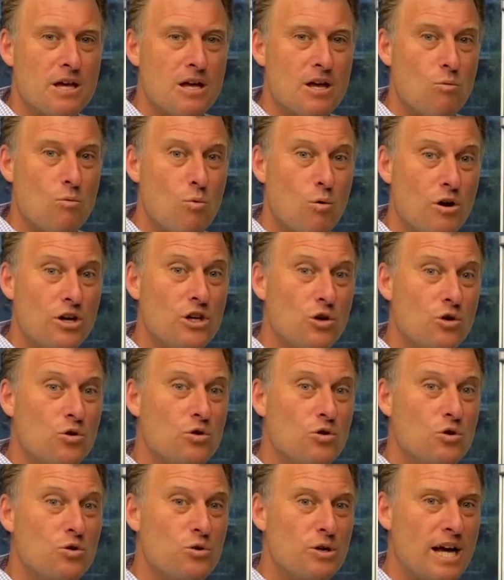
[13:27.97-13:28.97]
what
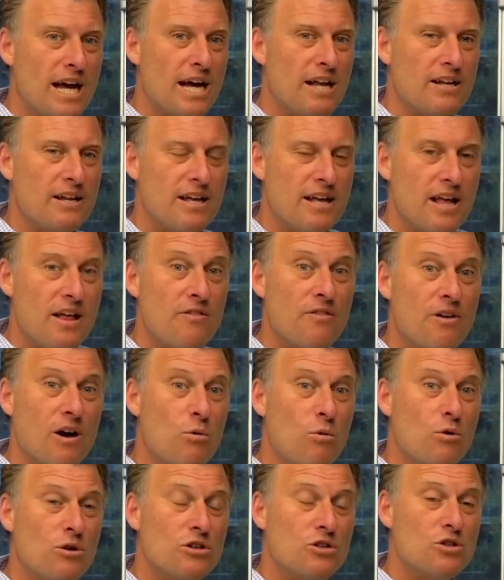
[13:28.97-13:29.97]
you're good at, they
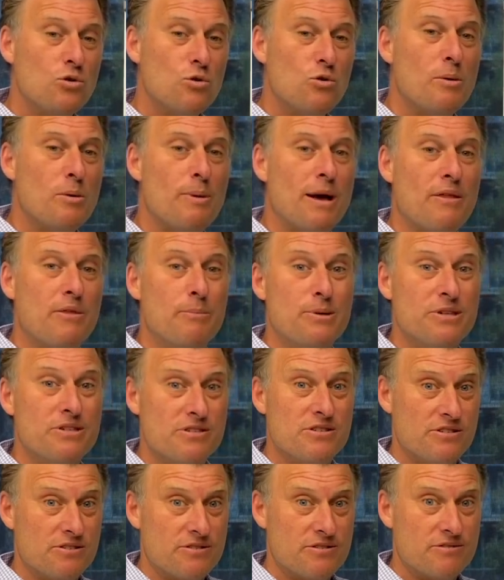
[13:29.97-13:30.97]
want to talk about the
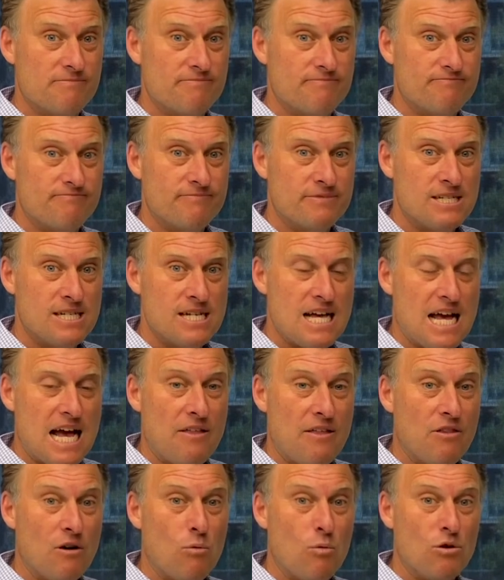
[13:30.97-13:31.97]
business.
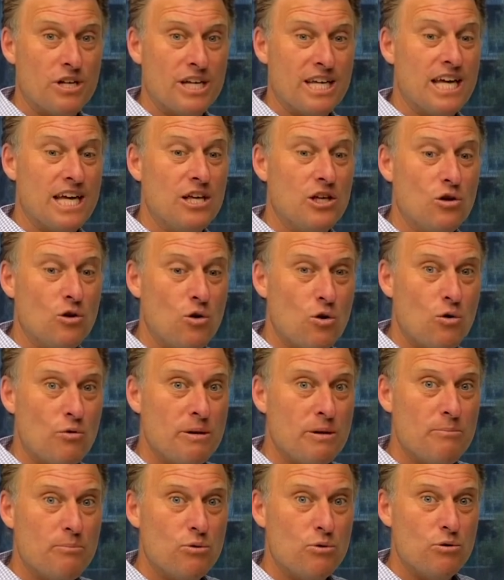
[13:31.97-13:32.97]
And they want to get your
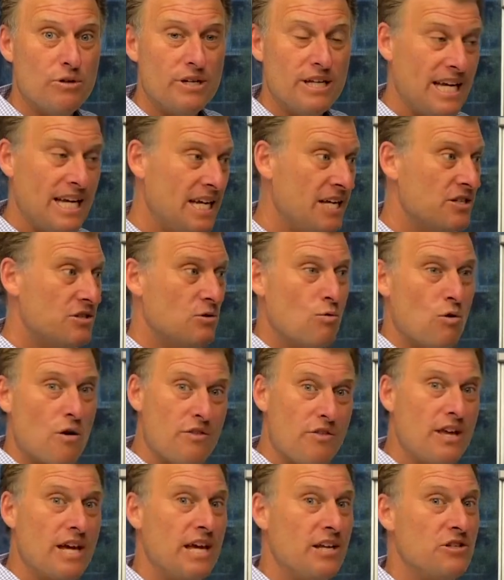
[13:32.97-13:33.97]
input into
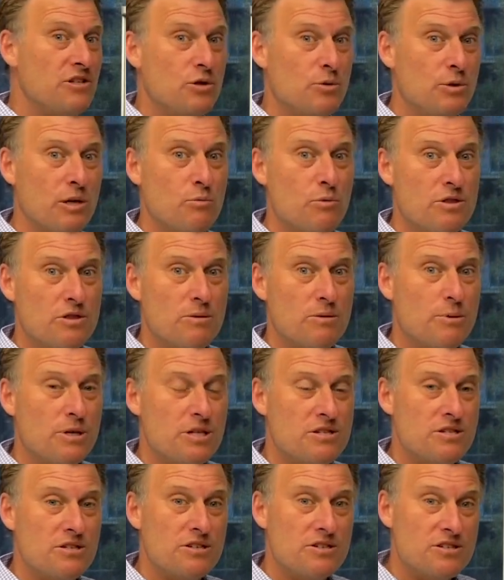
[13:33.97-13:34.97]
what they're doing with the
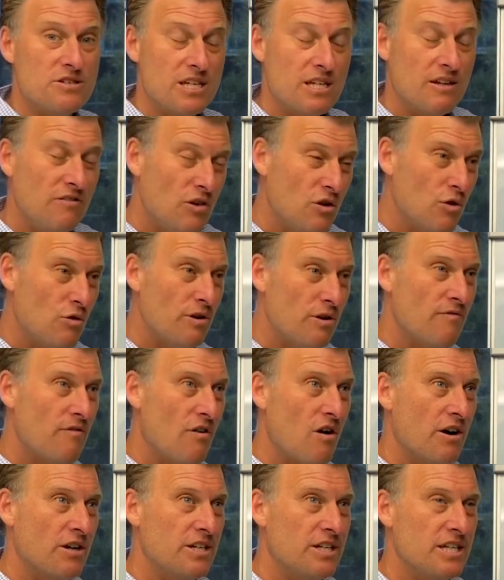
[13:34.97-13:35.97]
business. And if you're
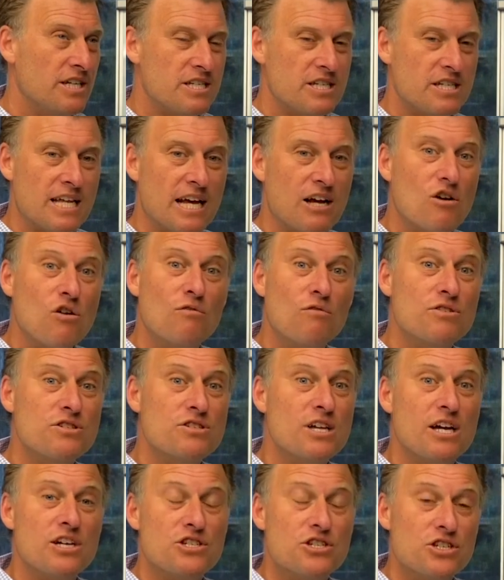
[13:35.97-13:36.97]
invited into that
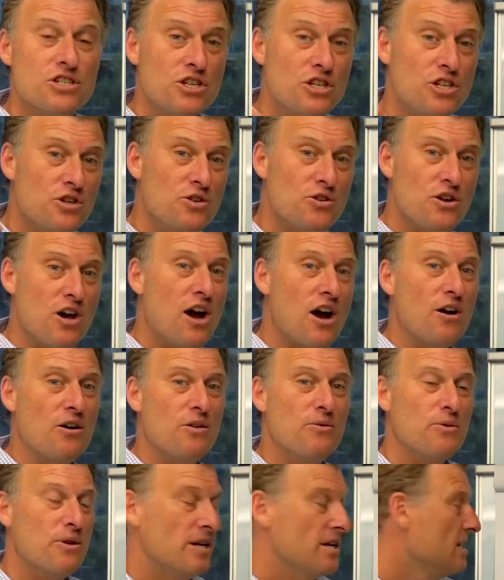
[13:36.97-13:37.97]
conversation, you
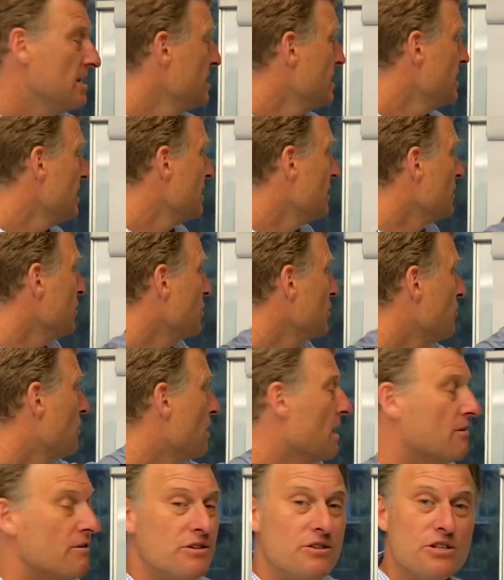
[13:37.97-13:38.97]
know you
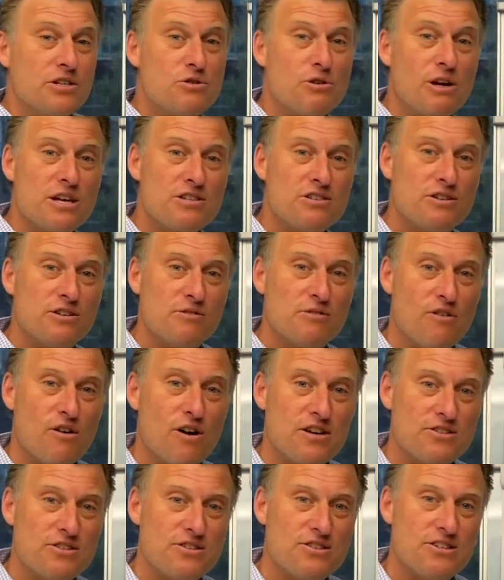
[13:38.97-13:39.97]
are in the trusted
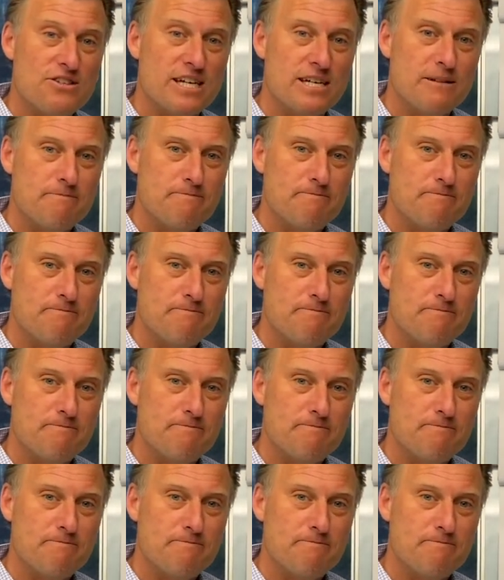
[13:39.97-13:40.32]
advisor seat.